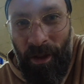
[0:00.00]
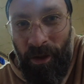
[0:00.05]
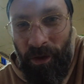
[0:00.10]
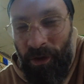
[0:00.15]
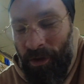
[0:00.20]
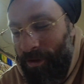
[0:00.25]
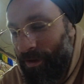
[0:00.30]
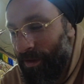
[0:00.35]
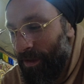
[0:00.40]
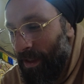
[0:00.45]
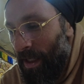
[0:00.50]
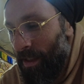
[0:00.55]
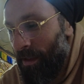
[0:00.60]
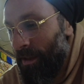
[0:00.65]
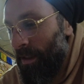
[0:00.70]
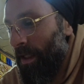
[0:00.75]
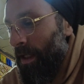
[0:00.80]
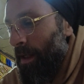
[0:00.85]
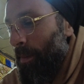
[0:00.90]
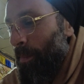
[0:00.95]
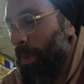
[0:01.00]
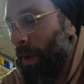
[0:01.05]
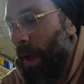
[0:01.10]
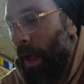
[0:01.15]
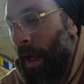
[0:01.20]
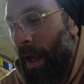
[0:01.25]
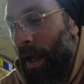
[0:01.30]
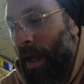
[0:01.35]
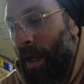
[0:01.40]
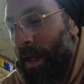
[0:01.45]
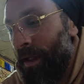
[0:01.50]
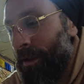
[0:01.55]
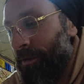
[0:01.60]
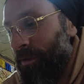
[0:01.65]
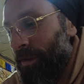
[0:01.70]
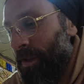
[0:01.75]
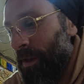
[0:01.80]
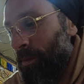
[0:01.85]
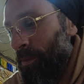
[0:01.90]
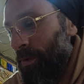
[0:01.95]
Looks kind of like a pie of
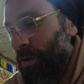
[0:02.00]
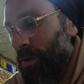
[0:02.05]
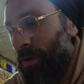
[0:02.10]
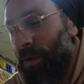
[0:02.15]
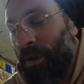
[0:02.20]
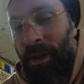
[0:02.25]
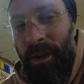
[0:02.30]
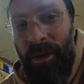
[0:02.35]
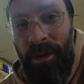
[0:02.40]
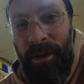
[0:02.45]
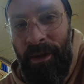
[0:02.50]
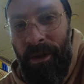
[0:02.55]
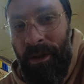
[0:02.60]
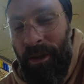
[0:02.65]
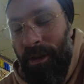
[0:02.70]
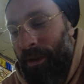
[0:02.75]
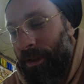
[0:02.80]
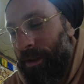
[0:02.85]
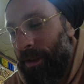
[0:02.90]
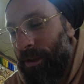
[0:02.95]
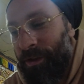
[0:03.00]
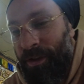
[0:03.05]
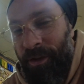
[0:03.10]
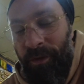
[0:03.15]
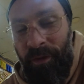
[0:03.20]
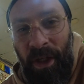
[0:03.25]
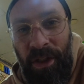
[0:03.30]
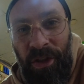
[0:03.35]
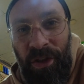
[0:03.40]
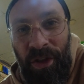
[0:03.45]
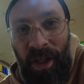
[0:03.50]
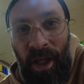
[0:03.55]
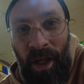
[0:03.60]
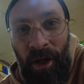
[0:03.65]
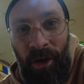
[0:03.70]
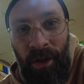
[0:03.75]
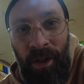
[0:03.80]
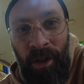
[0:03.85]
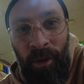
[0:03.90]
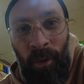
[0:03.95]
some sort. There's a
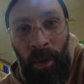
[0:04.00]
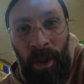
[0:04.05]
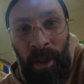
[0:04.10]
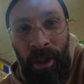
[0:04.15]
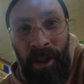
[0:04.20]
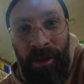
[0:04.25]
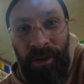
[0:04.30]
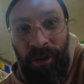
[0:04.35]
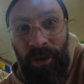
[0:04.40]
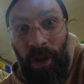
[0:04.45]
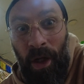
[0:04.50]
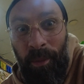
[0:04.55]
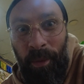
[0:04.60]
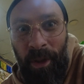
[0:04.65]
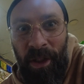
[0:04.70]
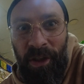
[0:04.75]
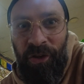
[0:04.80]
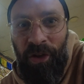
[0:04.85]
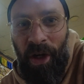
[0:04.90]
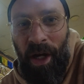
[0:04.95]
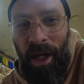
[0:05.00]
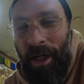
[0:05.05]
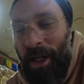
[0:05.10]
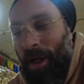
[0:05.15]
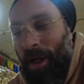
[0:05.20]
vegetarian one, so I'm gonna try it